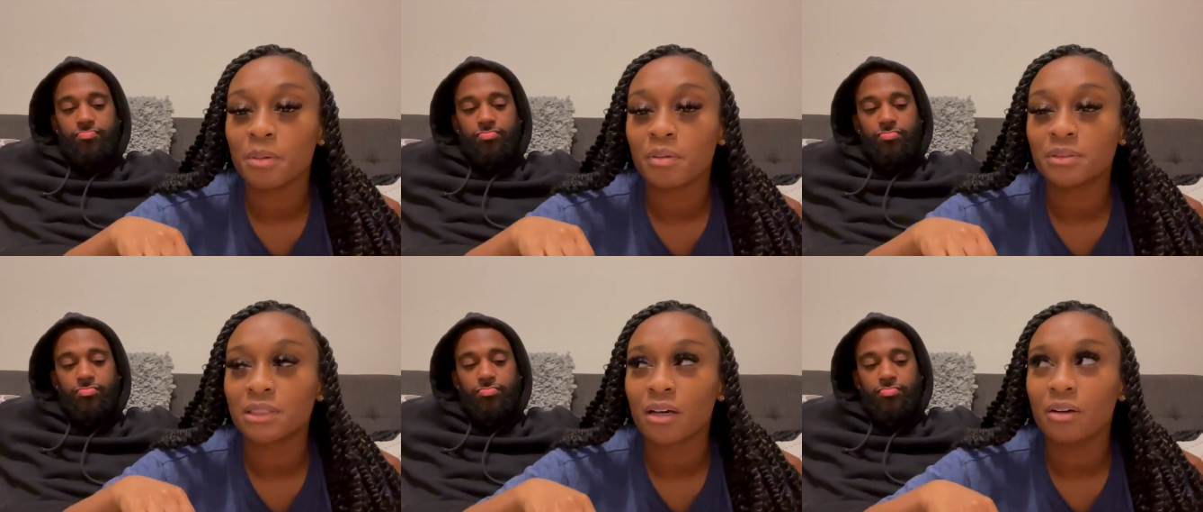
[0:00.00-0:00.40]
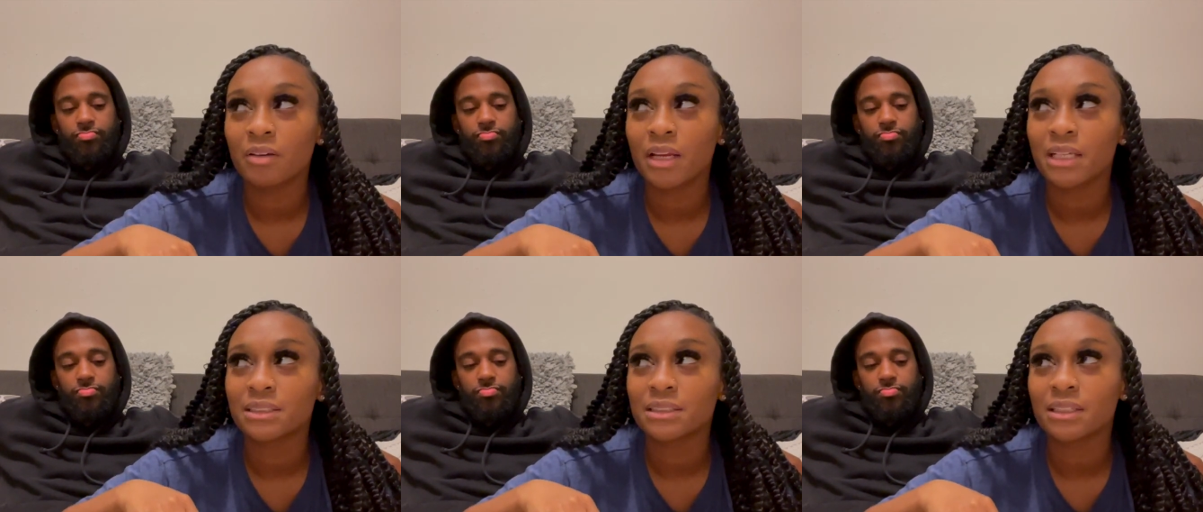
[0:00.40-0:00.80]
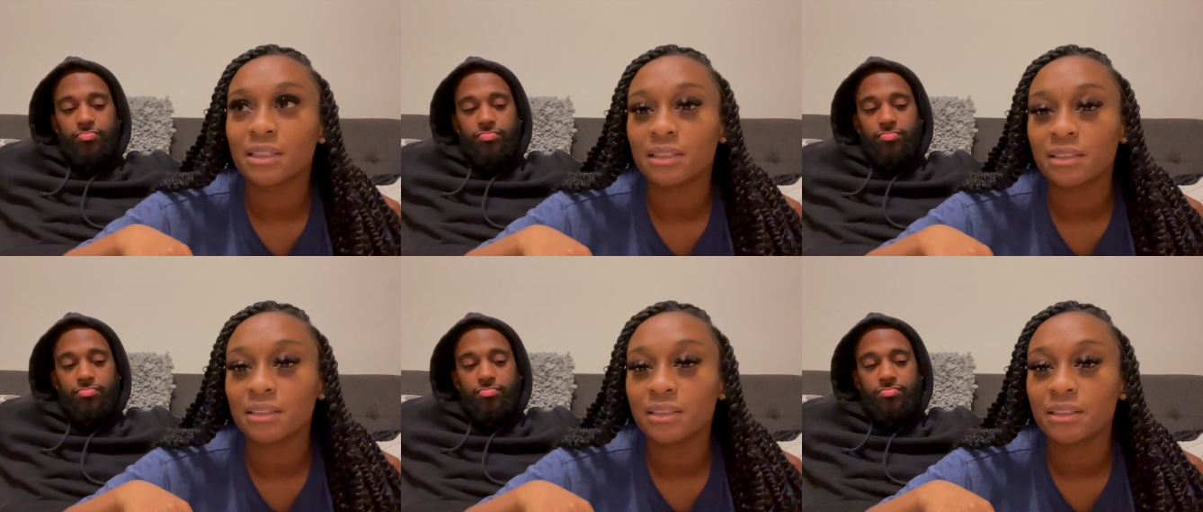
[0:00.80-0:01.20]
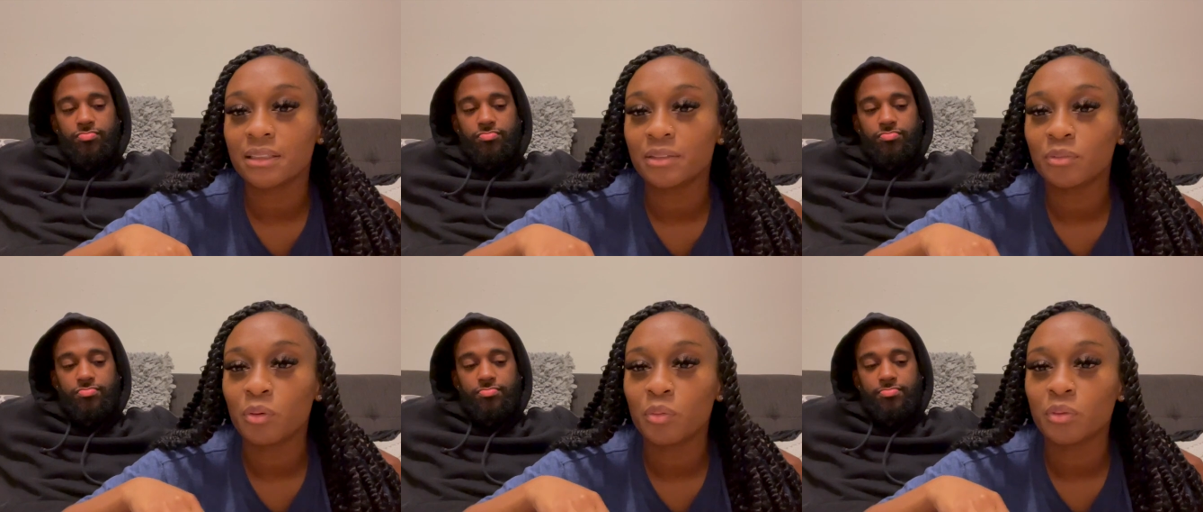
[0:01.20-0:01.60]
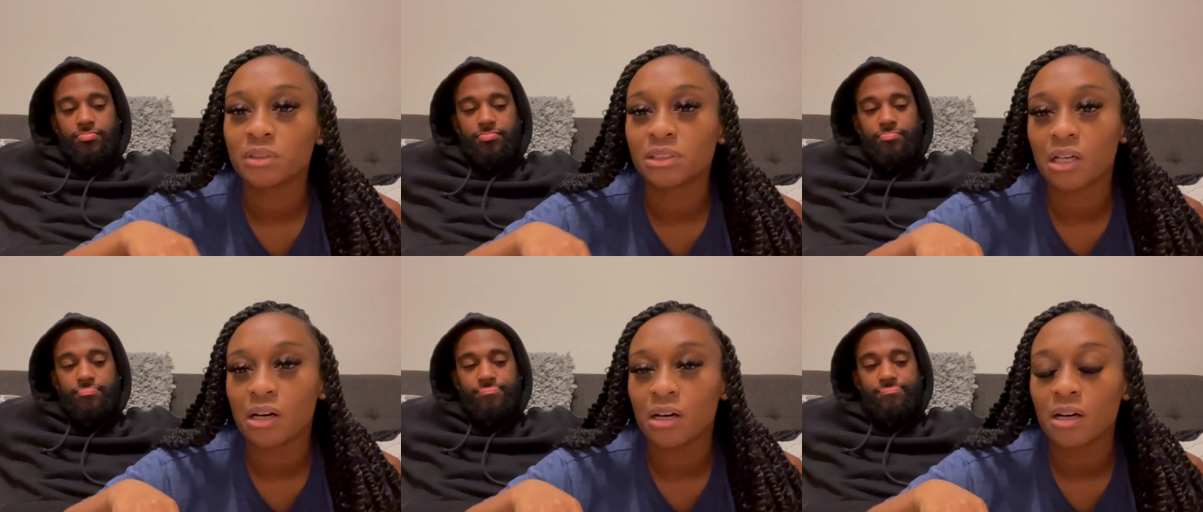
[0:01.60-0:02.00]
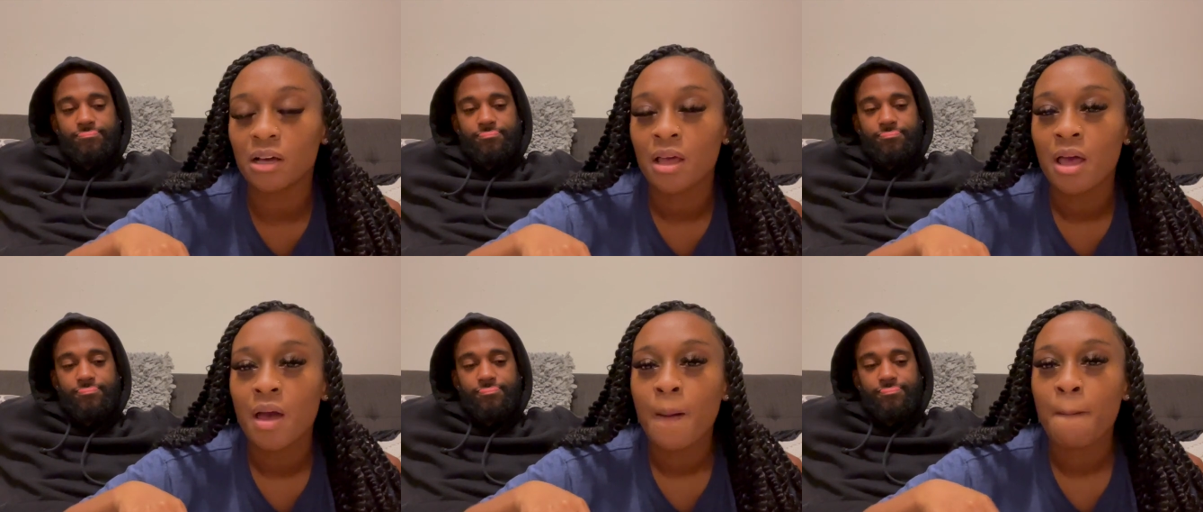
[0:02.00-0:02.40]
Speaker 1: He was like, oh, that's good. We would talk.